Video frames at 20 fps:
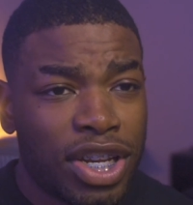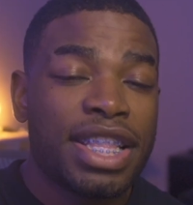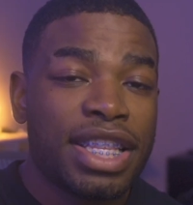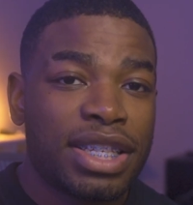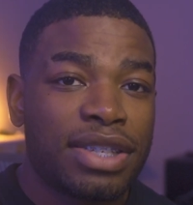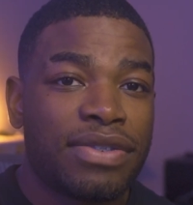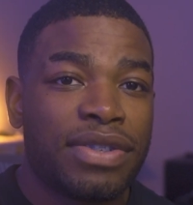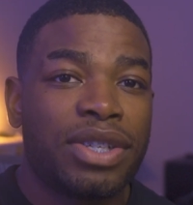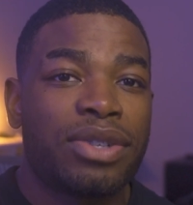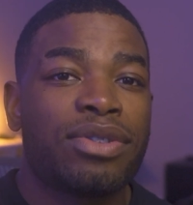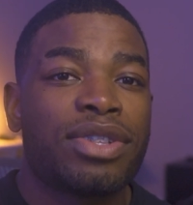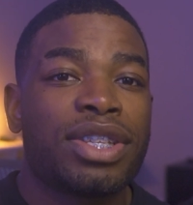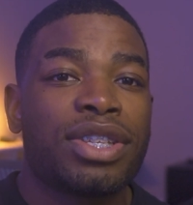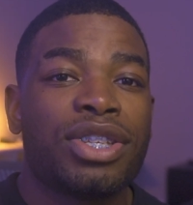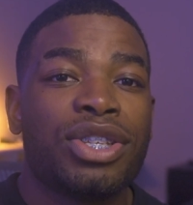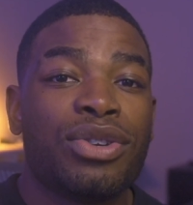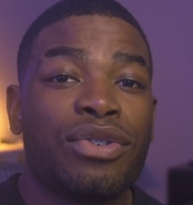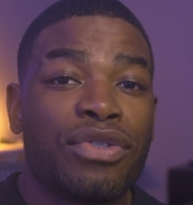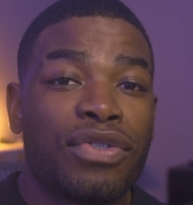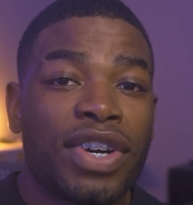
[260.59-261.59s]
In this field,
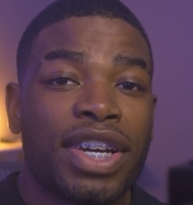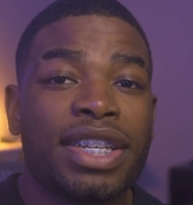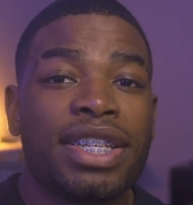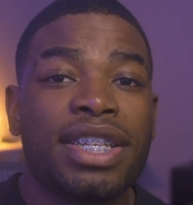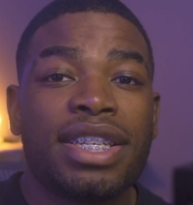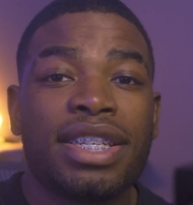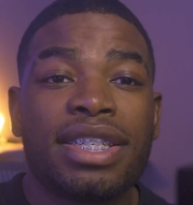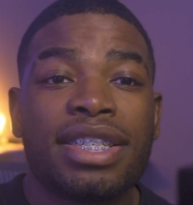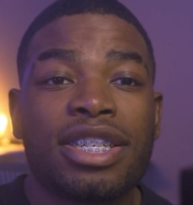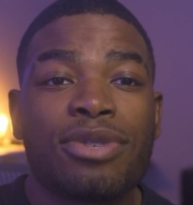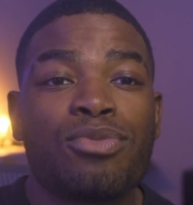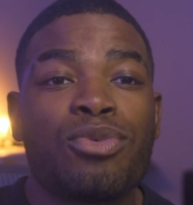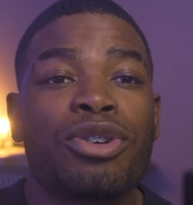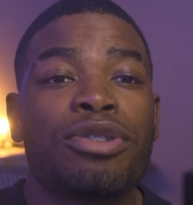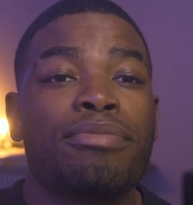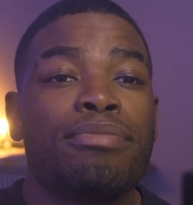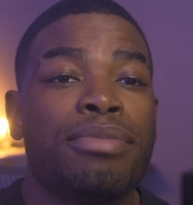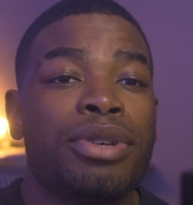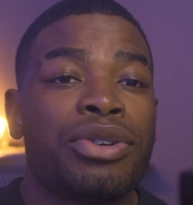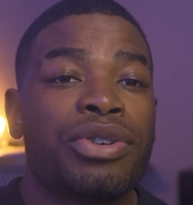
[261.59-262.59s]
your findings
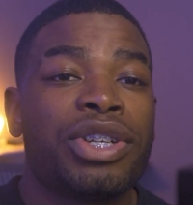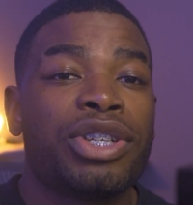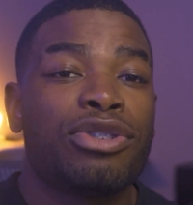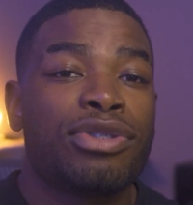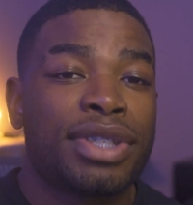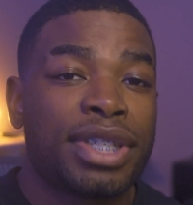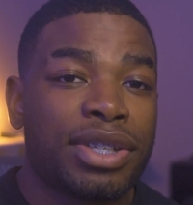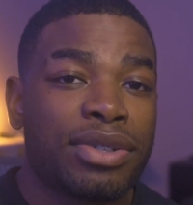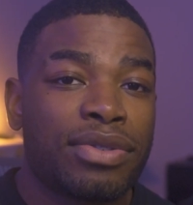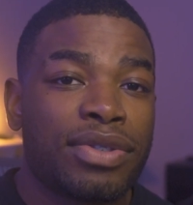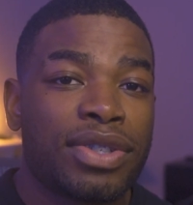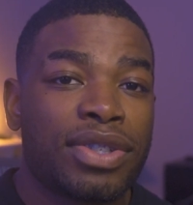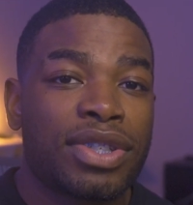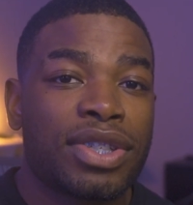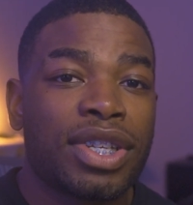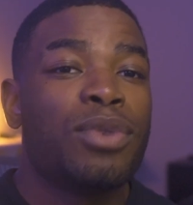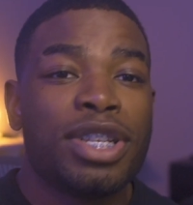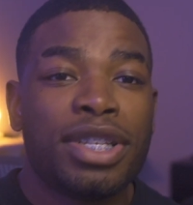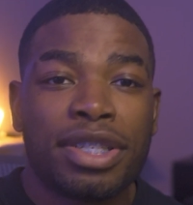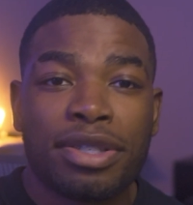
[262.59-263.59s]
somewhat mirror your skills,
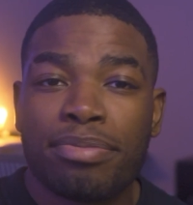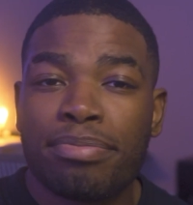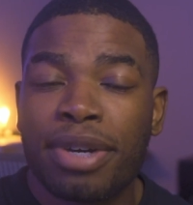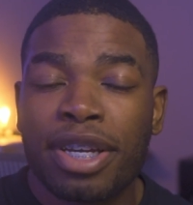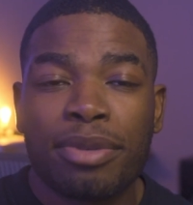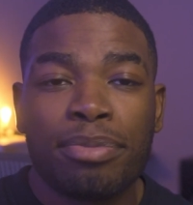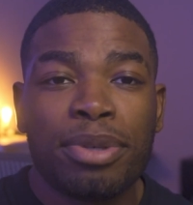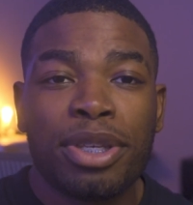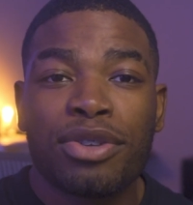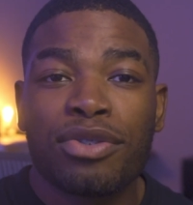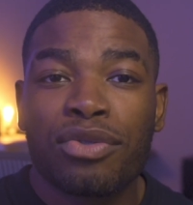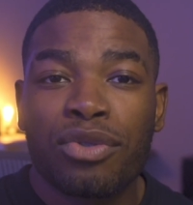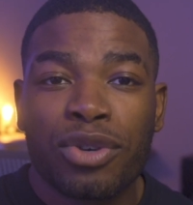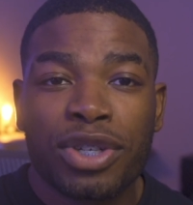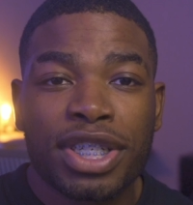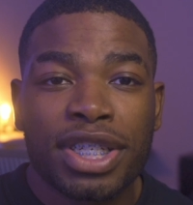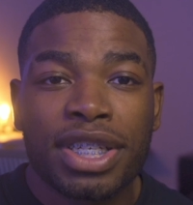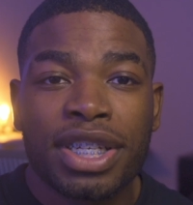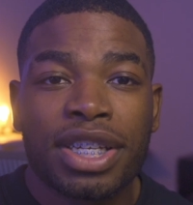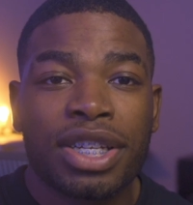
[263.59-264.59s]
which might be
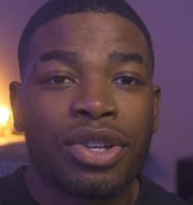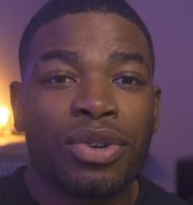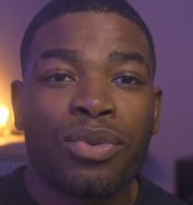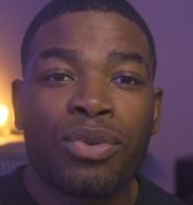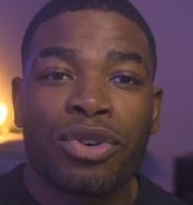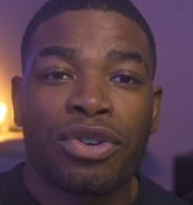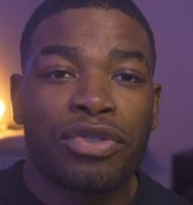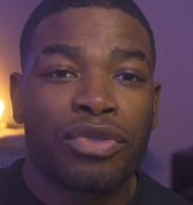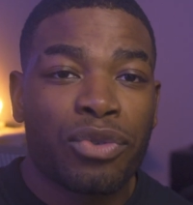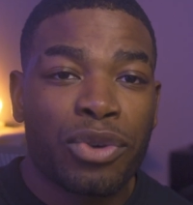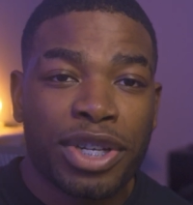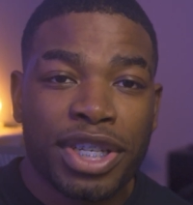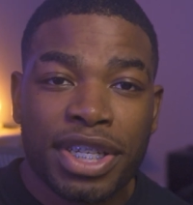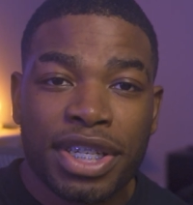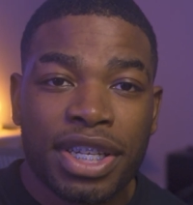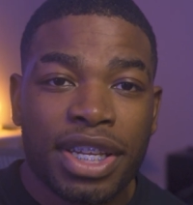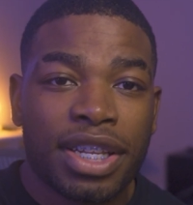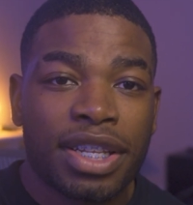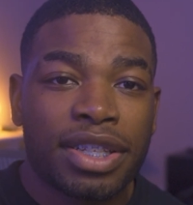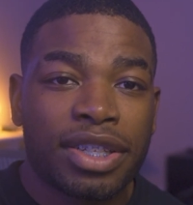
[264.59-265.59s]
unfortunate or
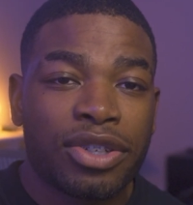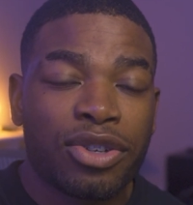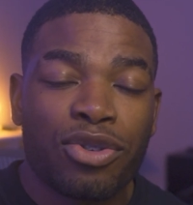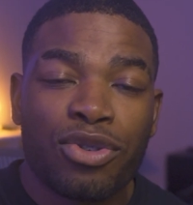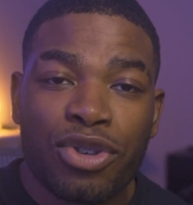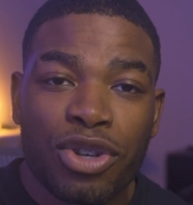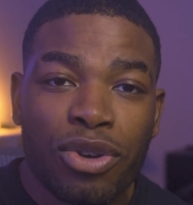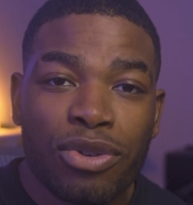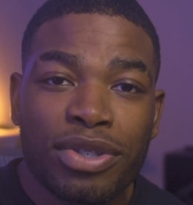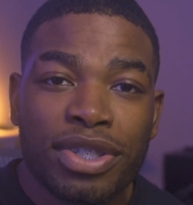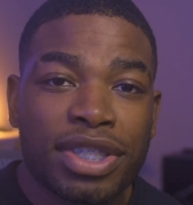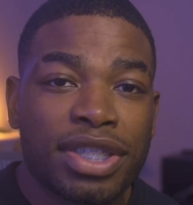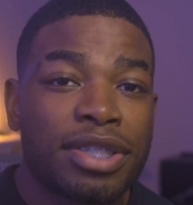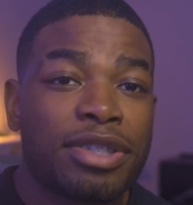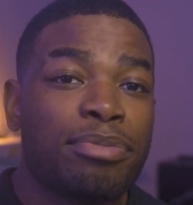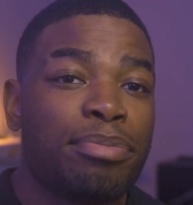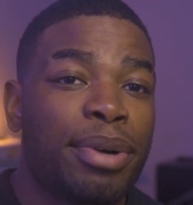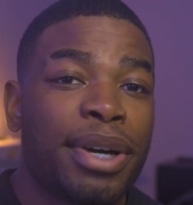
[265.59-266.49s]
fortunate, who knows.